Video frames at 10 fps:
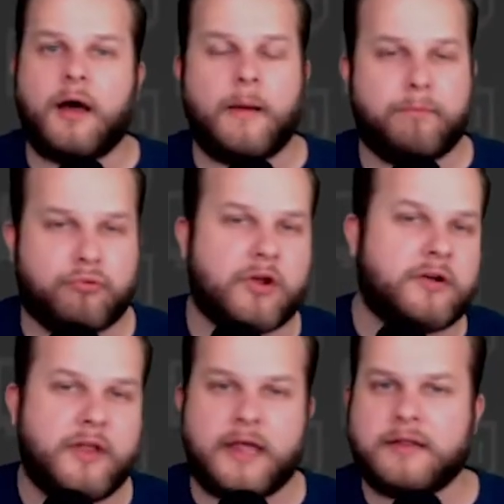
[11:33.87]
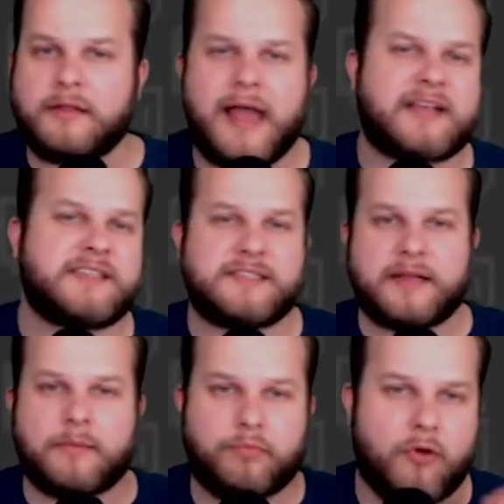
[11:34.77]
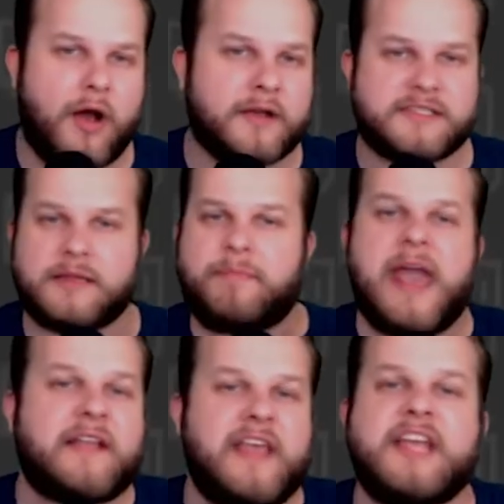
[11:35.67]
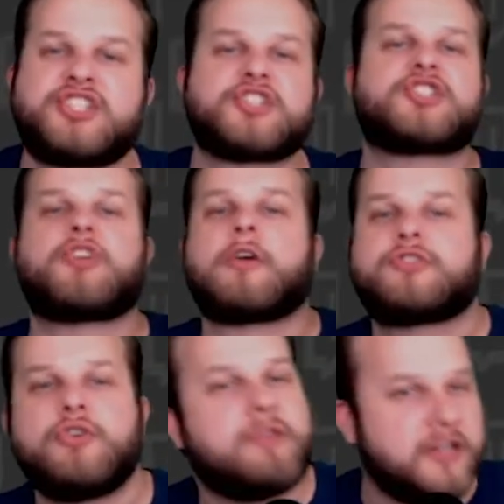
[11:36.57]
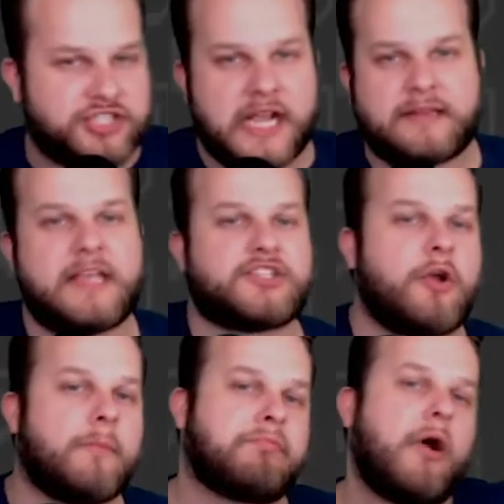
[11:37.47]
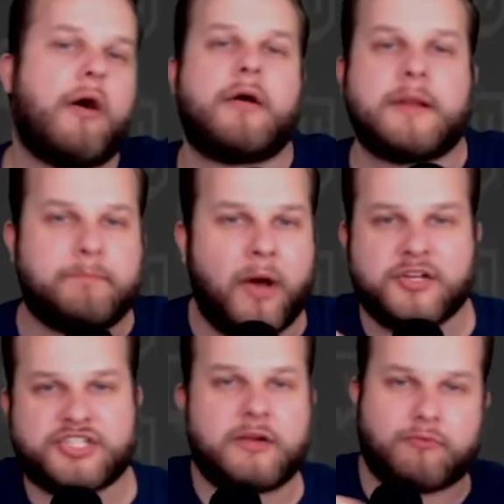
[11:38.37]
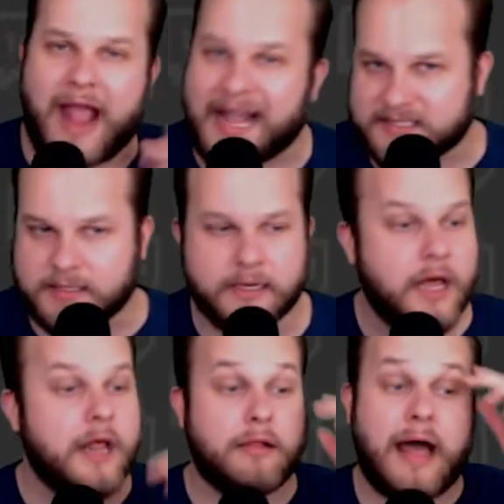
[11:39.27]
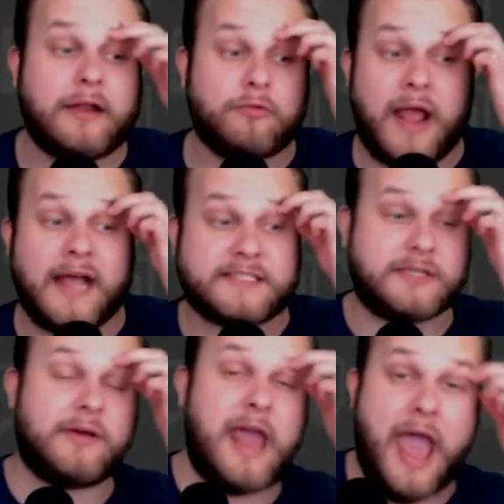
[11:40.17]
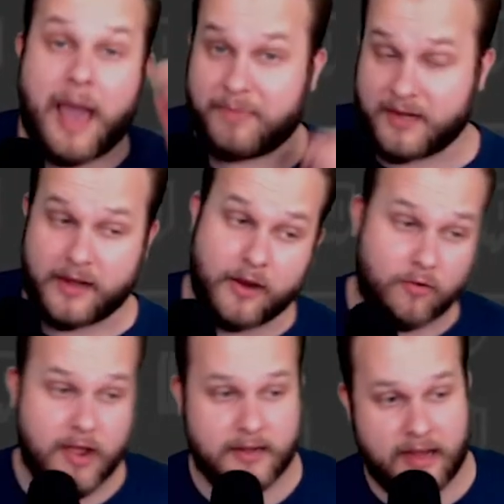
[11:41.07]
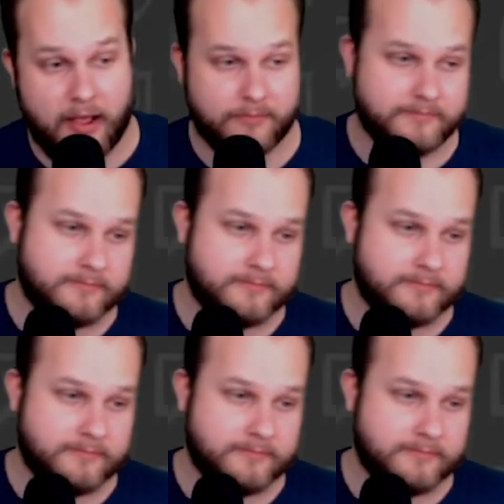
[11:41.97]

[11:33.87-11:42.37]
Brooklyn, Lexington, and Bronx and the pack, they just start duking, chat. They start brawling and punching and wrestling. A lot of wrestling happening here right now.